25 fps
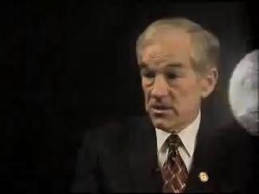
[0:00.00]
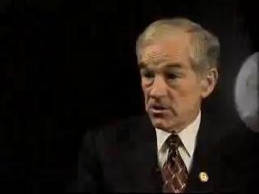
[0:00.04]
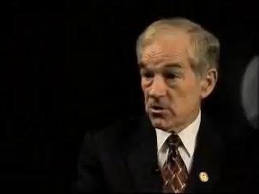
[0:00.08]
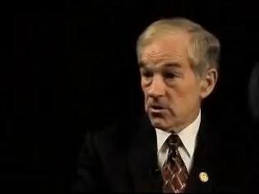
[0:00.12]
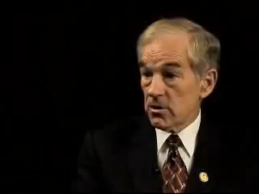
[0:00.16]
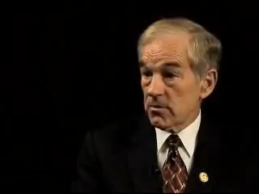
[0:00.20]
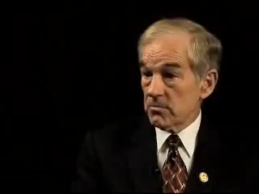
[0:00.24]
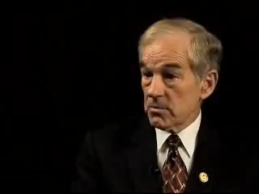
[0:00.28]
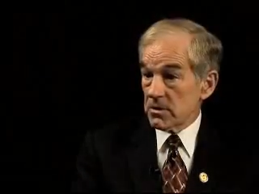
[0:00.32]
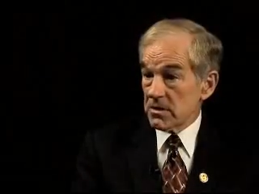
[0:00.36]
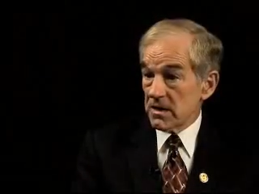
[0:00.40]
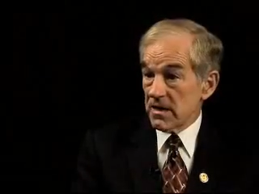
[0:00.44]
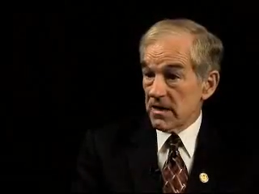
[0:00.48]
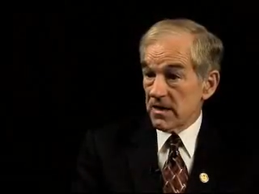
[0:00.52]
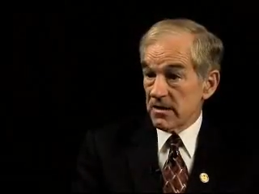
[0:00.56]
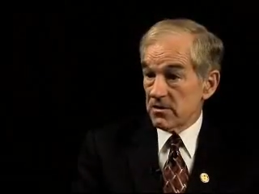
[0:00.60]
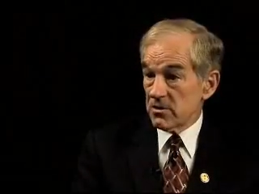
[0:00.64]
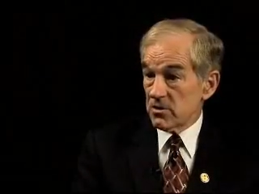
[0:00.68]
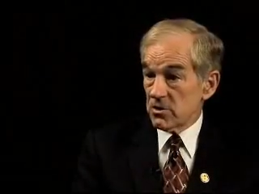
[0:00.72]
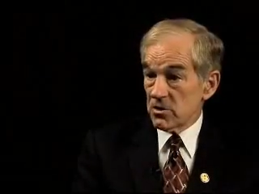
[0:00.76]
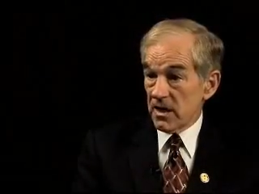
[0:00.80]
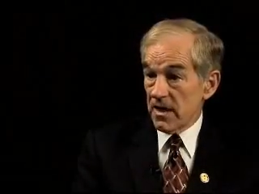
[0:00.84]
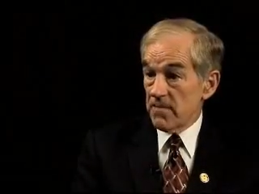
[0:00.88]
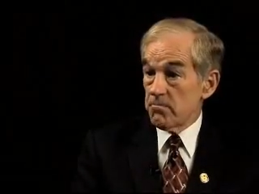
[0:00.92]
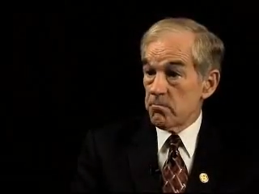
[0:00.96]

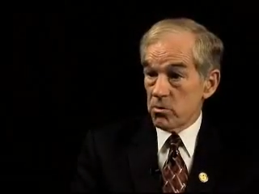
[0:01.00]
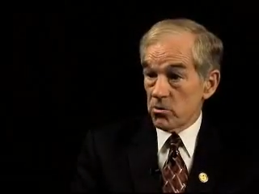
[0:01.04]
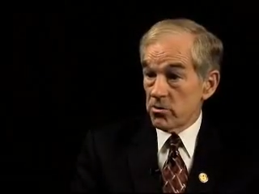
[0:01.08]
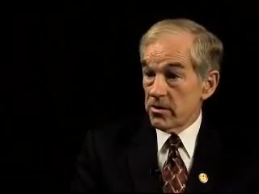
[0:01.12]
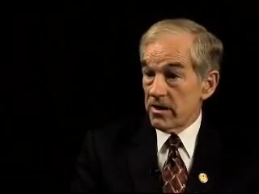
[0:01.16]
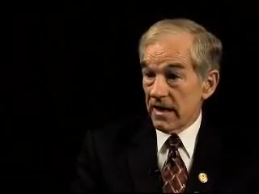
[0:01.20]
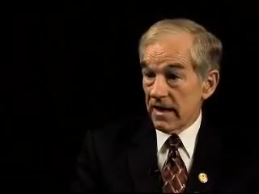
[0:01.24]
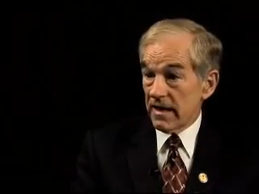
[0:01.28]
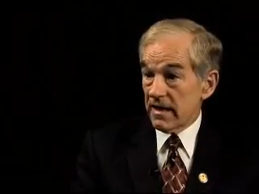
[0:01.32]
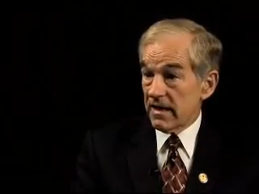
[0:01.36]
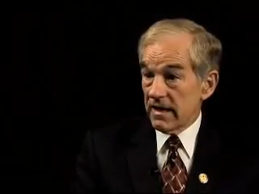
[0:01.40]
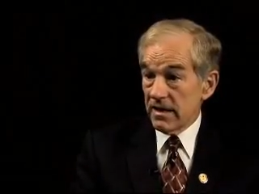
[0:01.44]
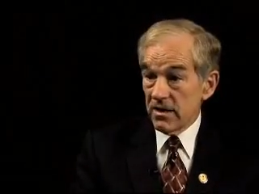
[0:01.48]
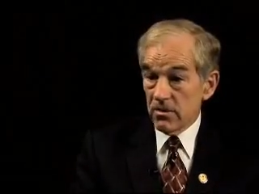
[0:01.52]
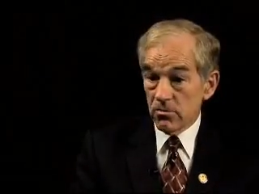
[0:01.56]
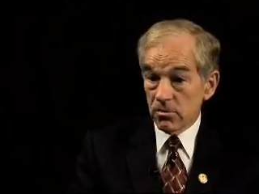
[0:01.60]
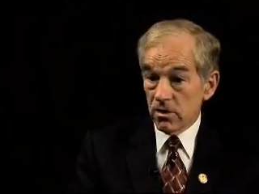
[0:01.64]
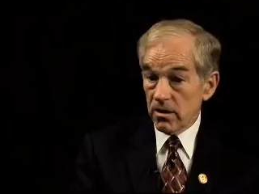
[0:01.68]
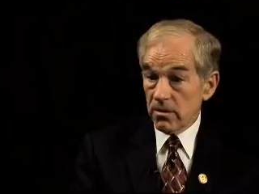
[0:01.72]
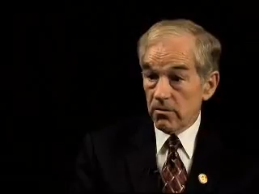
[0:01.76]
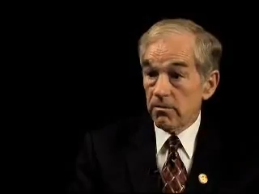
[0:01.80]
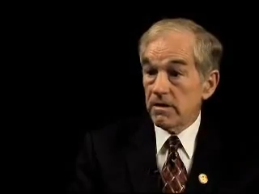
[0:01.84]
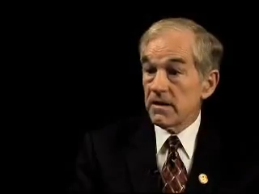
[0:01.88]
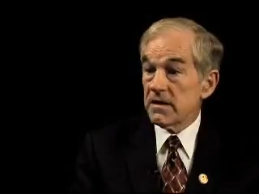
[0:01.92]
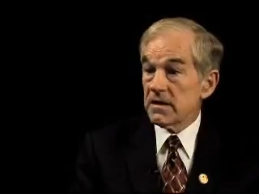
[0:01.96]
circumstances, a Bernanke or a
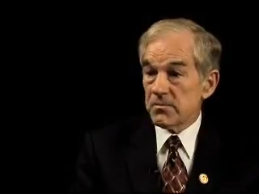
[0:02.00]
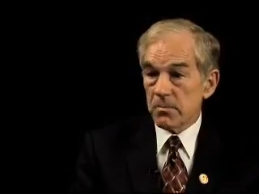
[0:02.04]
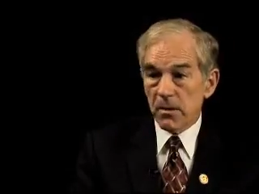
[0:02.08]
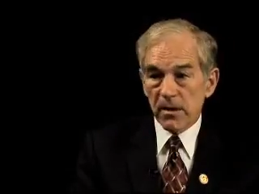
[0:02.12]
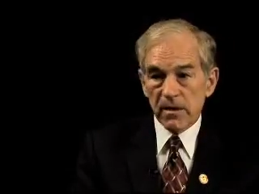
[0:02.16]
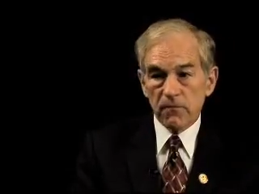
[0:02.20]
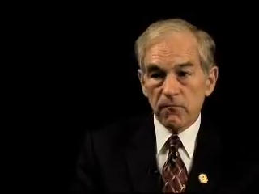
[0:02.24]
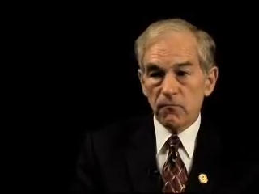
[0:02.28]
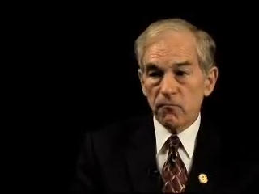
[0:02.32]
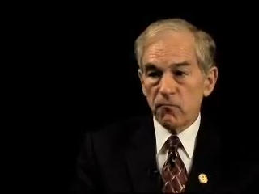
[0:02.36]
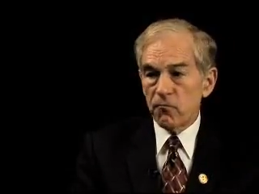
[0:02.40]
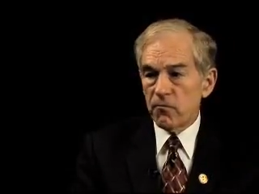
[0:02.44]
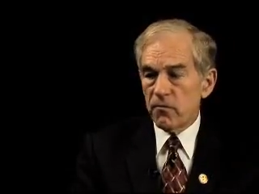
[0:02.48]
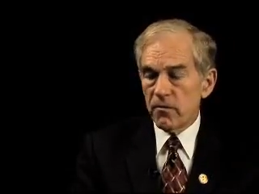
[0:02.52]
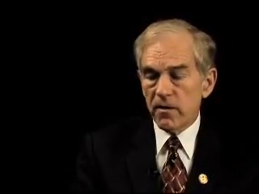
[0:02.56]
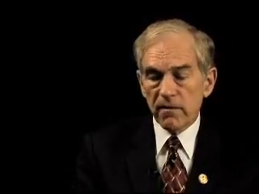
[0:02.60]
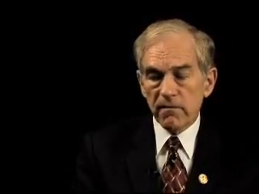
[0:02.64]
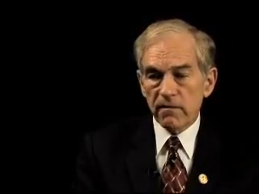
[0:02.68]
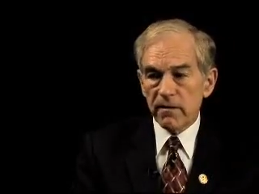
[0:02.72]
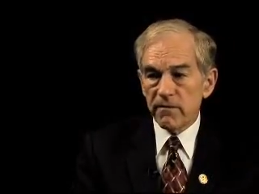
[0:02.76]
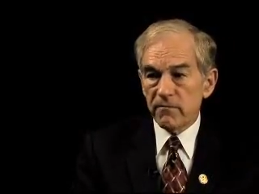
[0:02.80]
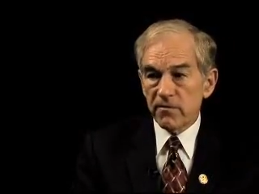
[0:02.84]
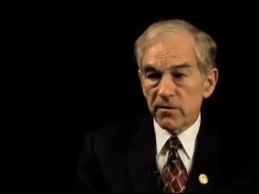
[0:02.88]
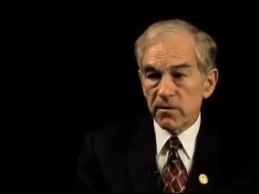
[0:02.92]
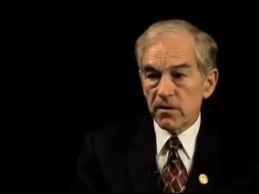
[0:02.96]
Greenspan,
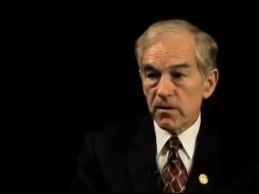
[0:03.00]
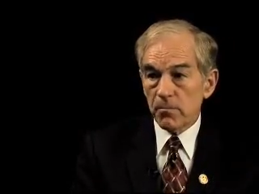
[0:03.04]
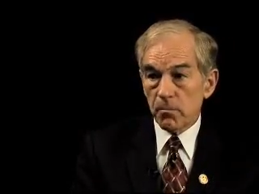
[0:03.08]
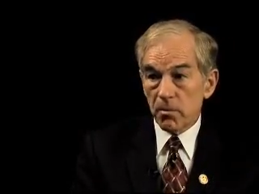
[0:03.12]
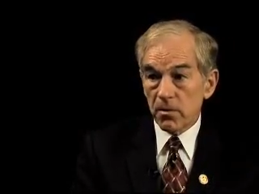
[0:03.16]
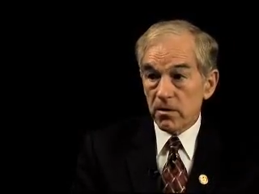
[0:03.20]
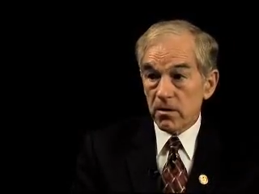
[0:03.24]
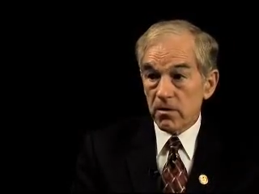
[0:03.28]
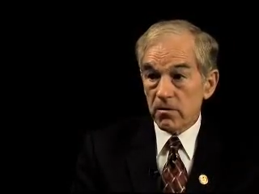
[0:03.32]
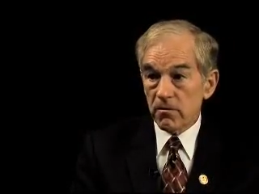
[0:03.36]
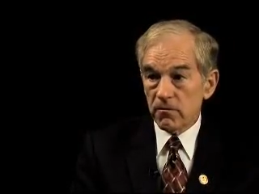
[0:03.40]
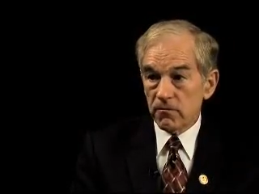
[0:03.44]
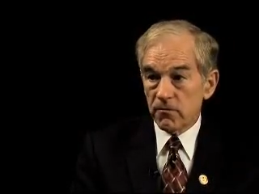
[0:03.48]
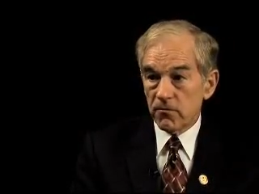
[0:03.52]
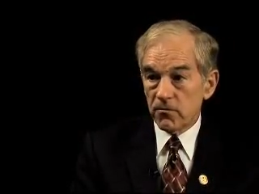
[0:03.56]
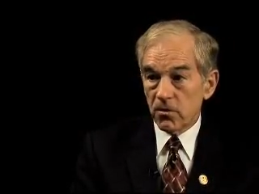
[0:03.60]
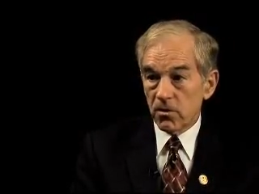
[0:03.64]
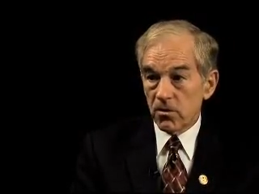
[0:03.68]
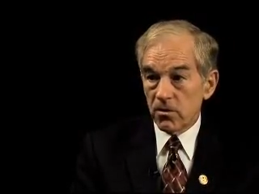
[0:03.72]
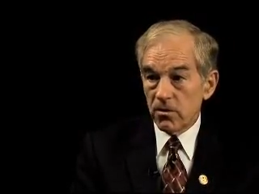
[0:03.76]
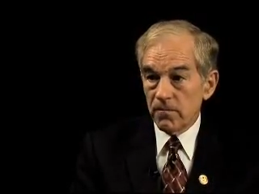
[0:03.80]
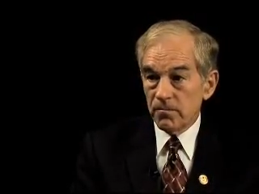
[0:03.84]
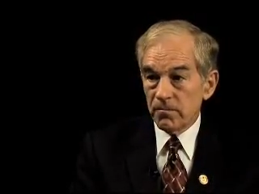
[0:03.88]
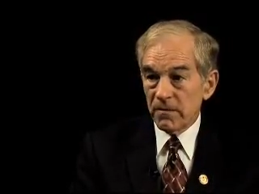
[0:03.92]
very, very powerful.